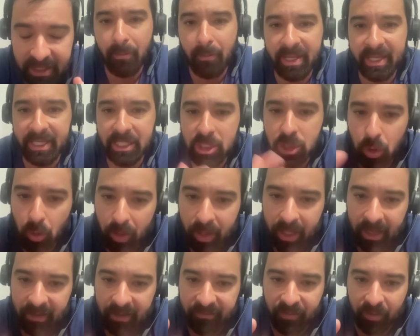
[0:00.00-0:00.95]
but he's
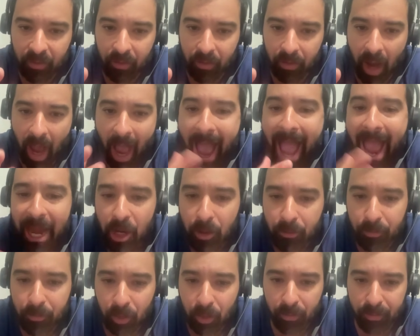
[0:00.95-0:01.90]
doing it for a higher
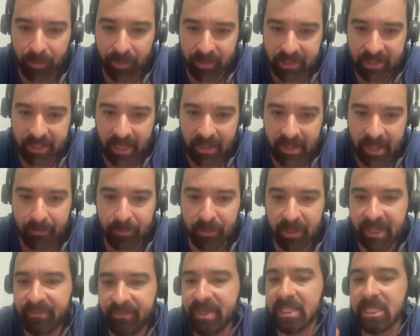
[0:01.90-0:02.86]
purpose. And they
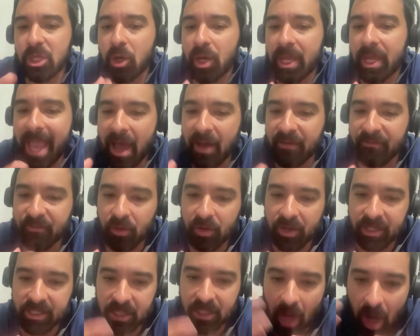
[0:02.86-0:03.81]
believe he's looking out for
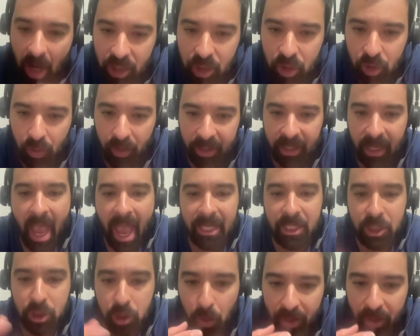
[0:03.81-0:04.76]
his country
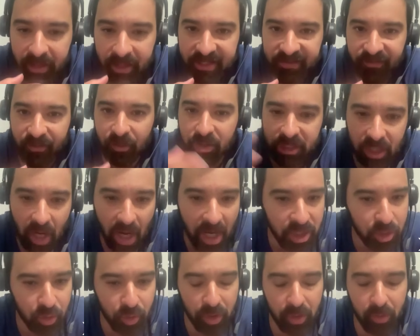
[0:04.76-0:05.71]
and doing this for his
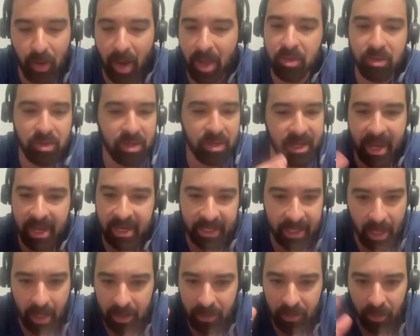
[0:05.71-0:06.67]
country rather than
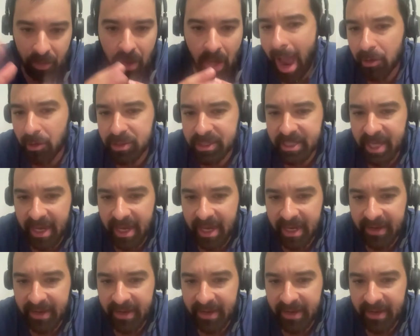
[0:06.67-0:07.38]
any other outside